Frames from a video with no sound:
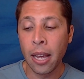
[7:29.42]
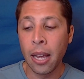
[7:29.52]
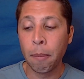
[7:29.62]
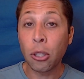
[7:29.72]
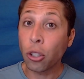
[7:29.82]

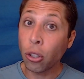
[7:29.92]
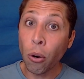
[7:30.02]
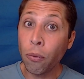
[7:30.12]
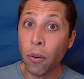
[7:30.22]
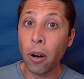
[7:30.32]
But
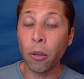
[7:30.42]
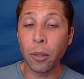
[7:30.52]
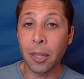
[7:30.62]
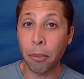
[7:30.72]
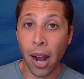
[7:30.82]
so far
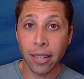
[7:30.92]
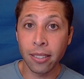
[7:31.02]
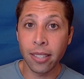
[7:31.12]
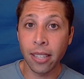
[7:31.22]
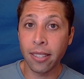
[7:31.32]
with the practice
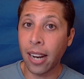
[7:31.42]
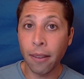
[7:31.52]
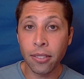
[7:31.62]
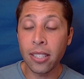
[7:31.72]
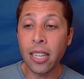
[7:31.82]
test that
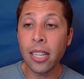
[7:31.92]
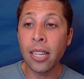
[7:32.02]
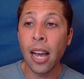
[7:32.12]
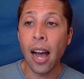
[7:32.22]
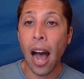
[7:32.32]
I've
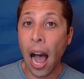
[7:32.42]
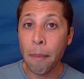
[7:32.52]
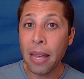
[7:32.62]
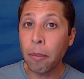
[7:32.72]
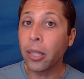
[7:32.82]
seen,
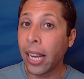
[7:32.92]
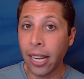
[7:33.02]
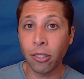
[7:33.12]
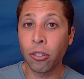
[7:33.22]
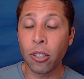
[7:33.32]
I'm able to
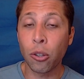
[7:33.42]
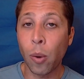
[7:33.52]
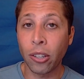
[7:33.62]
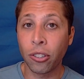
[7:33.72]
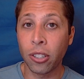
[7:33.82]
answer these
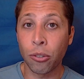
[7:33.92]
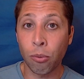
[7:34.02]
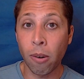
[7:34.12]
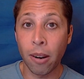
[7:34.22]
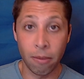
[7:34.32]
questions
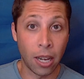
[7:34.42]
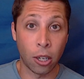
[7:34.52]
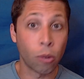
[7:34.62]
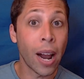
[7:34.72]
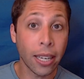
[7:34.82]
uh,
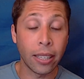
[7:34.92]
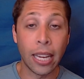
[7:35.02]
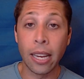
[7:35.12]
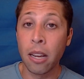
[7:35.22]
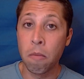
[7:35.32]

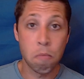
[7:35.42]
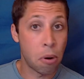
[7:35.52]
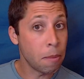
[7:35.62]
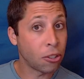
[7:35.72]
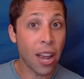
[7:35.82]
correctly
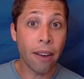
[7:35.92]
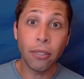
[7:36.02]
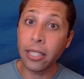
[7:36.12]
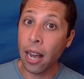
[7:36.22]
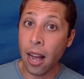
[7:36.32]
pretty much
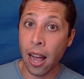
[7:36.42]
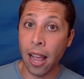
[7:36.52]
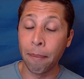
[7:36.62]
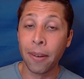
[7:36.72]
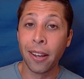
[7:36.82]
every
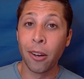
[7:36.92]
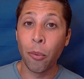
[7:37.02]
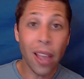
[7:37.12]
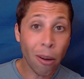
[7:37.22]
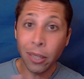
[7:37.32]
time
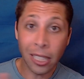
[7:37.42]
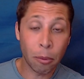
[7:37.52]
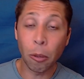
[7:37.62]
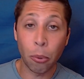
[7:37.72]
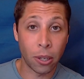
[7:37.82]
without reading the
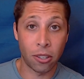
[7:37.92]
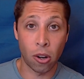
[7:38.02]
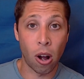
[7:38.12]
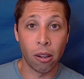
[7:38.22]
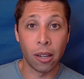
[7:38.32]
bullet points at
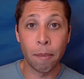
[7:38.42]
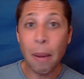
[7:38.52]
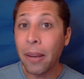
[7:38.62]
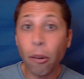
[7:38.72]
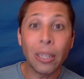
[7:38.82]
all. Uh,
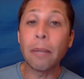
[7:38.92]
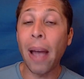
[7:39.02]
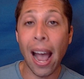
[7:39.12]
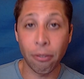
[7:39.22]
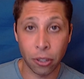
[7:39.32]
maybe I'll read them
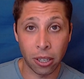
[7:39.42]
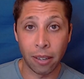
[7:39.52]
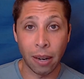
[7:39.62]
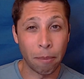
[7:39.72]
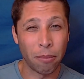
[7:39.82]
after
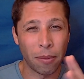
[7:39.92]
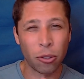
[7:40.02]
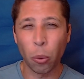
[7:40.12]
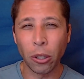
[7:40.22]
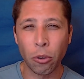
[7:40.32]
and I'm
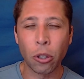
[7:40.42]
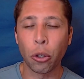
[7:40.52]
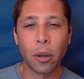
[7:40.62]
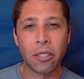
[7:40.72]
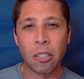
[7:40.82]
sorting through the
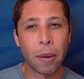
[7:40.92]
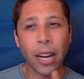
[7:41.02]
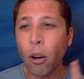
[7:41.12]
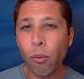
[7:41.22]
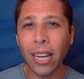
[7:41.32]
choices, but I
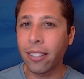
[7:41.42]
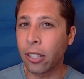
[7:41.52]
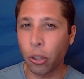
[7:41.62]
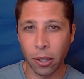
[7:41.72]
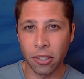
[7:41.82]
go right to the
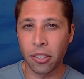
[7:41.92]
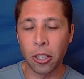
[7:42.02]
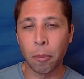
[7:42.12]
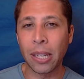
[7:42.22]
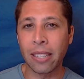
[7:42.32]
choices
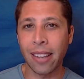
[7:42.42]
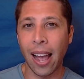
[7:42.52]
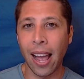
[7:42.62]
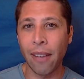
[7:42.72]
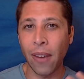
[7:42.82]
here because
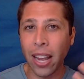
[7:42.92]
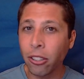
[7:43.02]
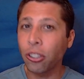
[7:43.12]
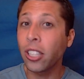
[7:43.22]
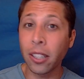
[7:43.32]
I, if I
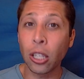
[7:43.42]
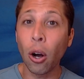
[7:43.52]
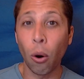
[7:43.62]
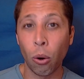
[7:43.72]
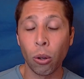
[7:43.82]
understand the
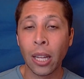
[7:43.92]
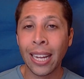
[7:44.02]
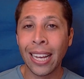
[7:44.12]
goal